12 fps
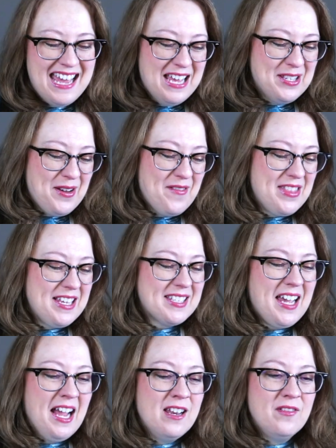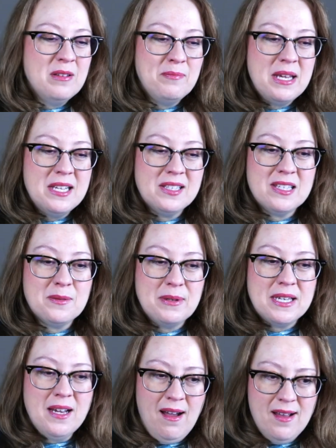so everything's kind of in pieces
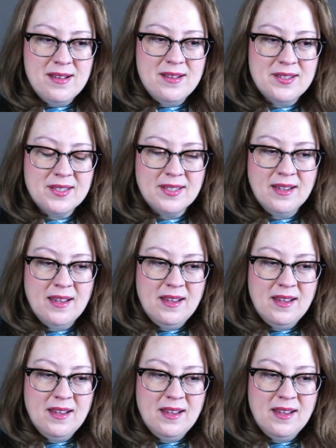because